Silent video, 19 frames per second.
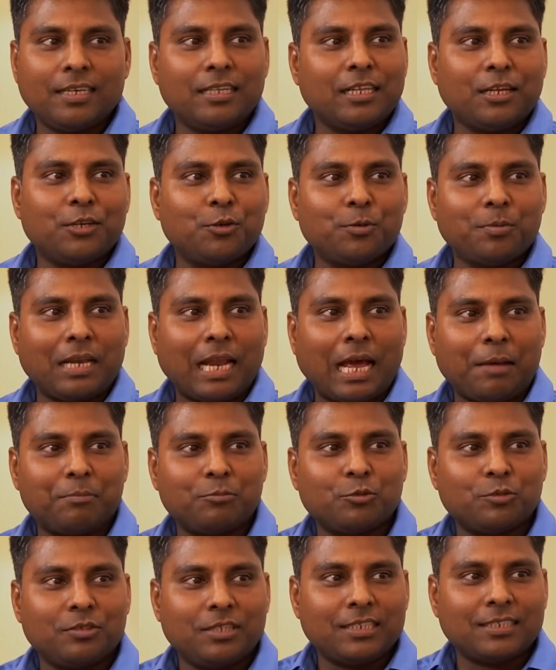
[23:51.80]
either you will have
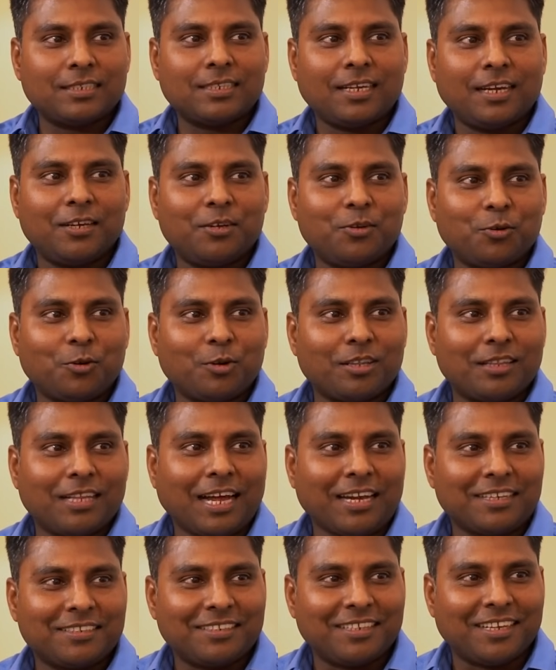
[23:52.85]
to this side or
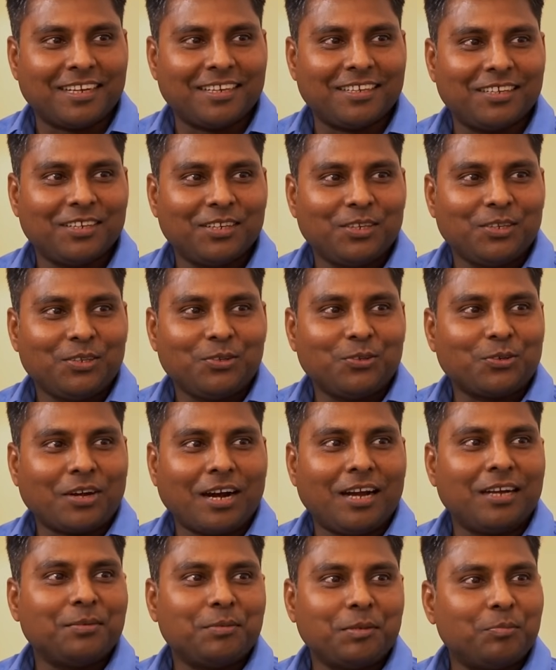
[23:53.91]
that side. You
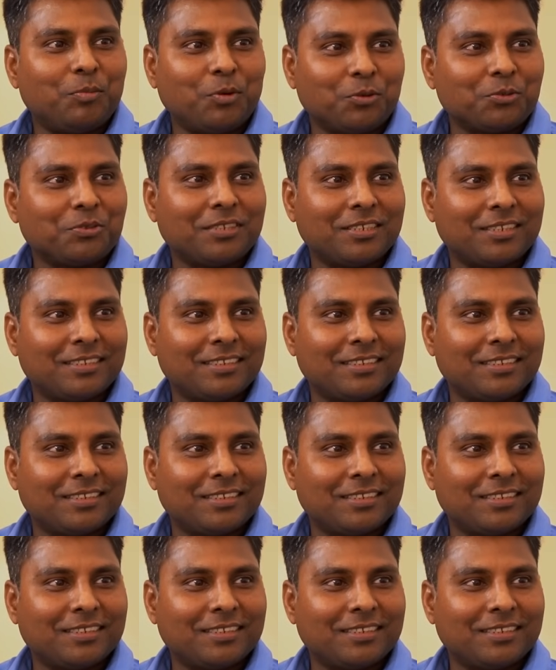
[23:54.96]
can't be both.